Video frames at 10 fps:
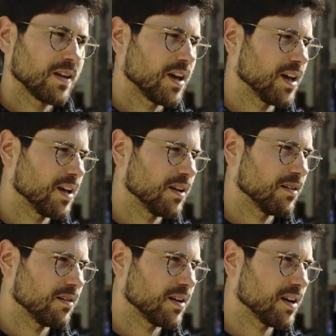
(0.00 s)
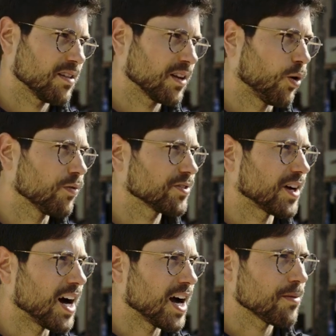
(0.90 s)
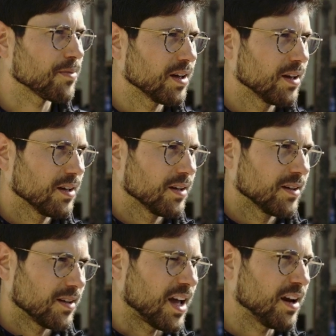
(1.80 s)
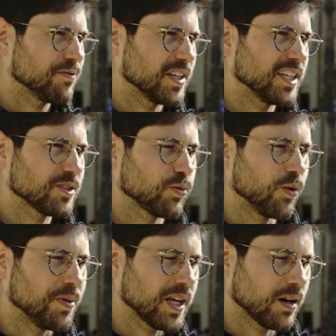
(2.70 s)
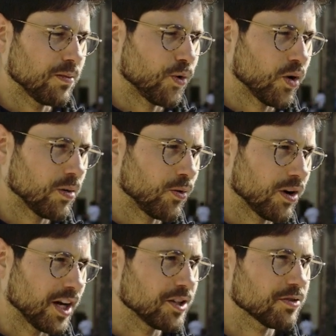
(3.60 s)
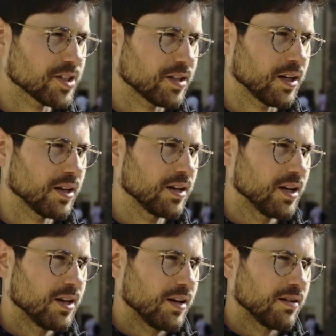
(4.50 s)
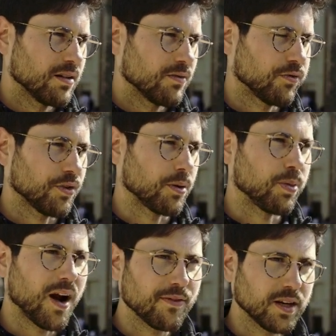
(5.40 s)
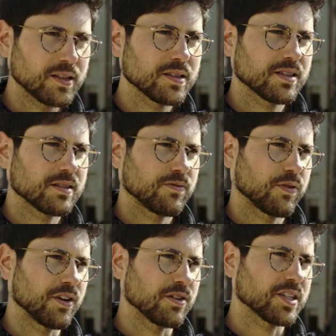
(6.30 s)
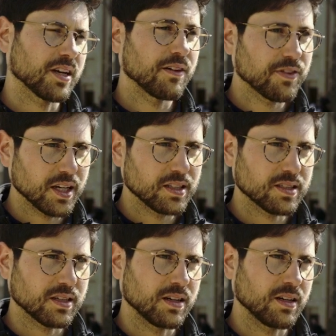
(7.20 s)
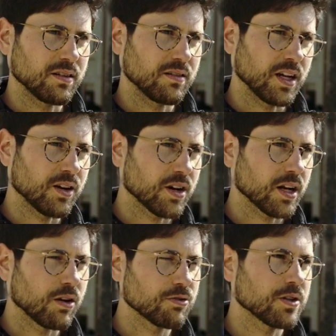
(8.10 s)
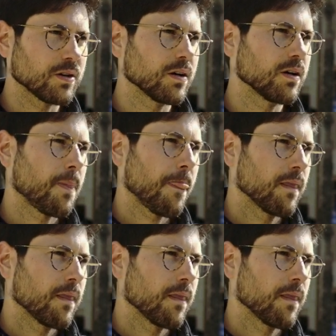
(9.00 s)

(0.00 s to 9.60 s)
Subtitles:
I think over time, NFTs will become more and more interesting for their provenance, for their significance in internet culture.